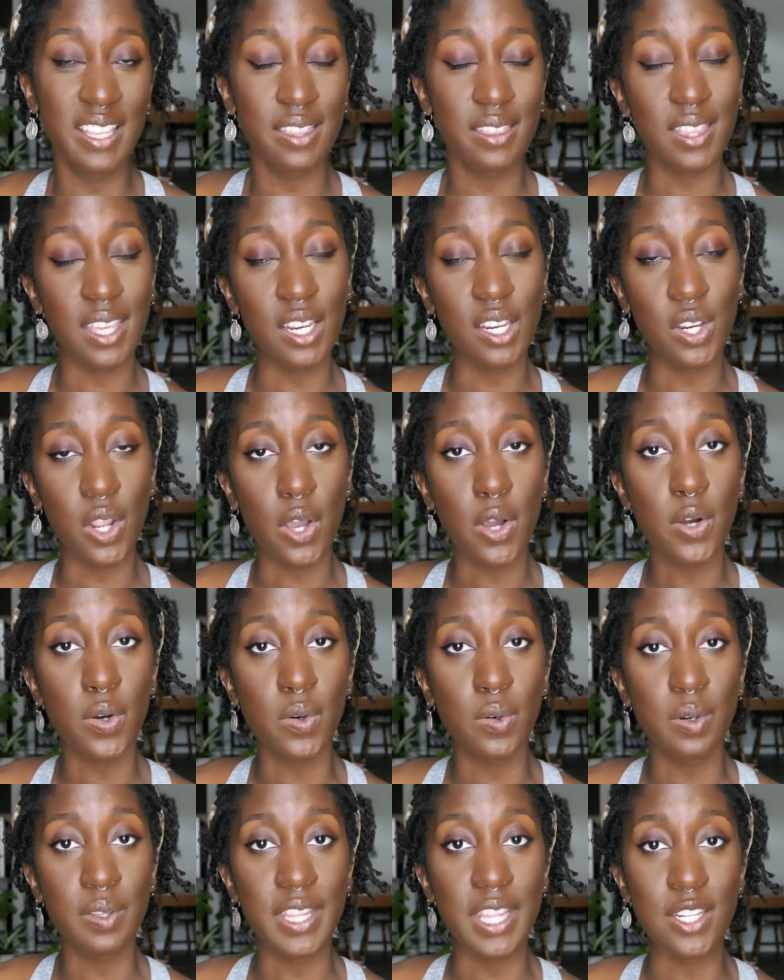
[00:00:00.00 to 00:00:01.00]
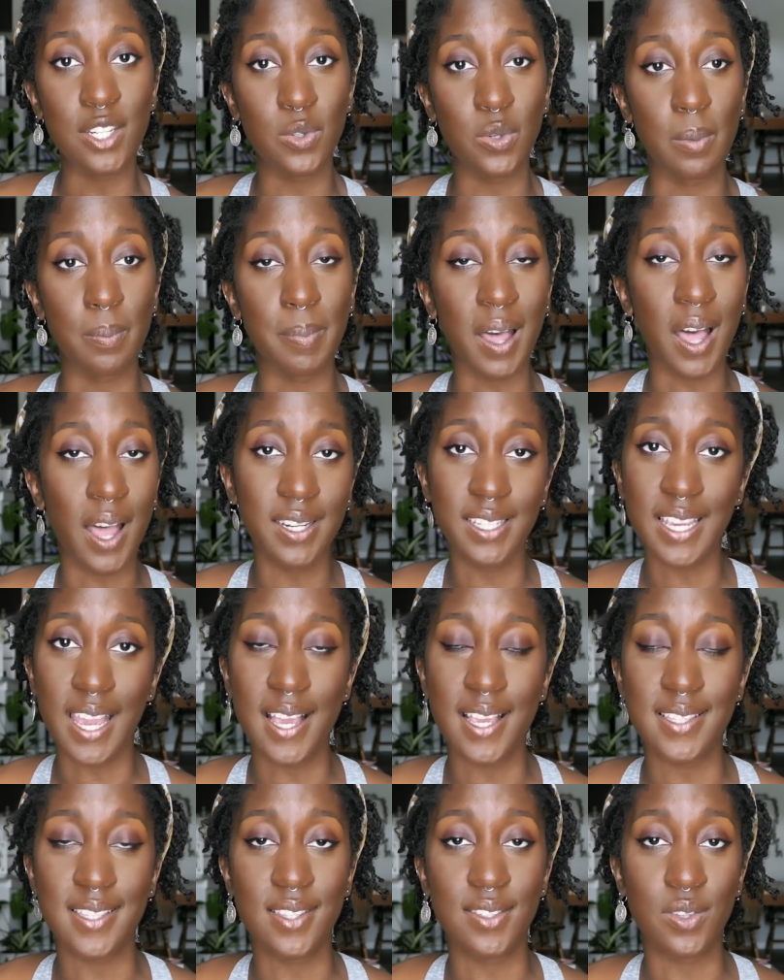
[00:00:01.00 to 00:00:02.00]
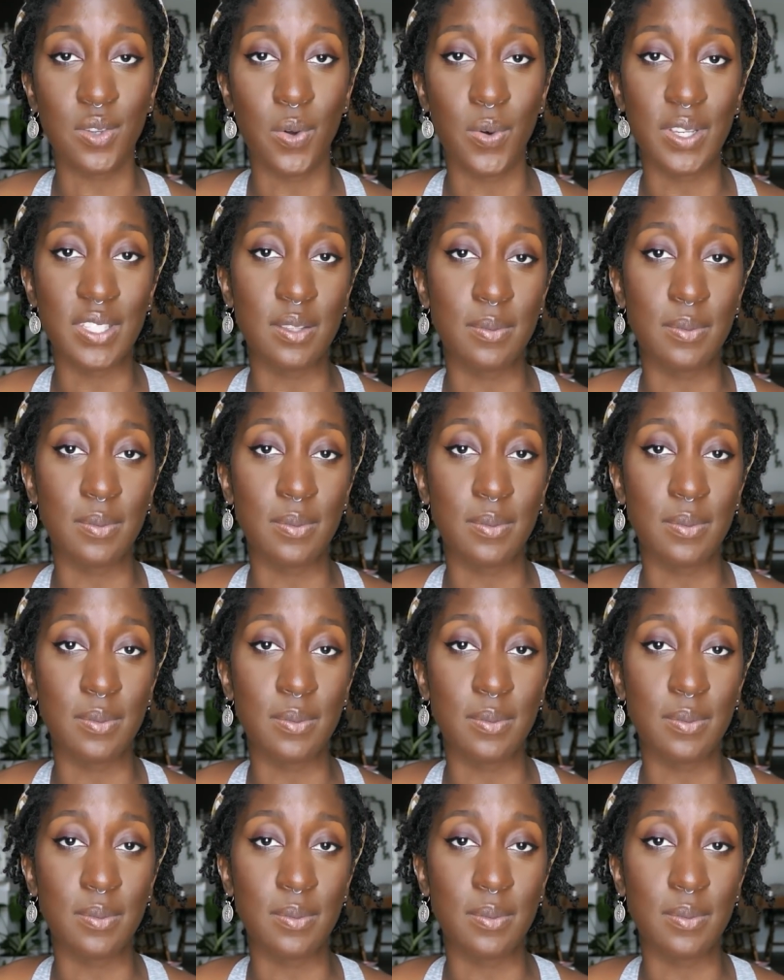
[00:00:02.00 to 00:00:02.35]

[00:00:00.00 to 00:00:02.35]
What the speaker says: they know that doing podcasts is going